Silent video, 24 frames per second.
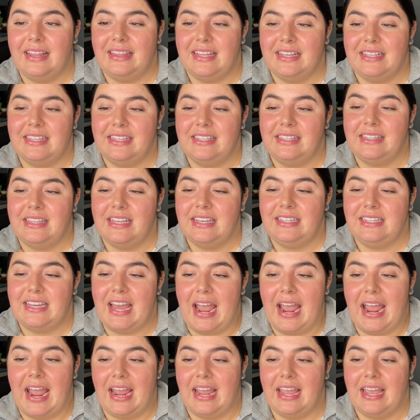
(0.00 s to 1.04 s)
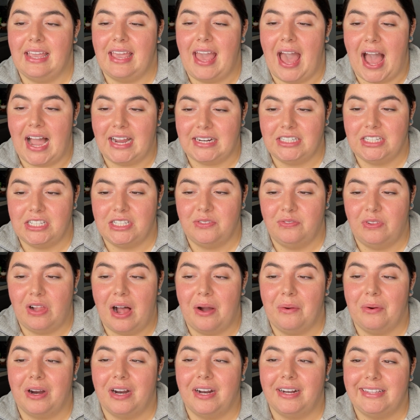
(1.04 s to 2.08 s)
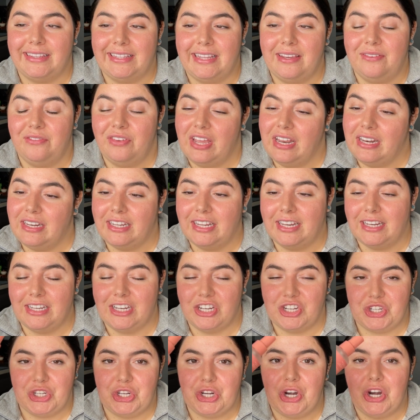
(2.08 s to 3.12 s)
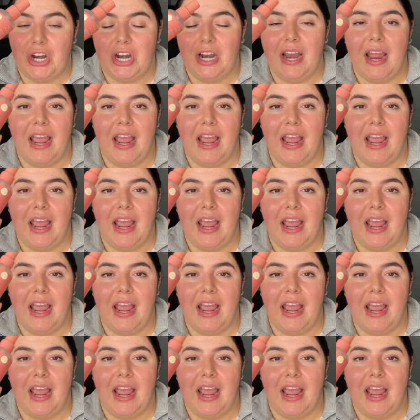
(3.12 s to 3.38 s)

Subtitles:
this is the Day Cactus Flower Leave-In Conditioner,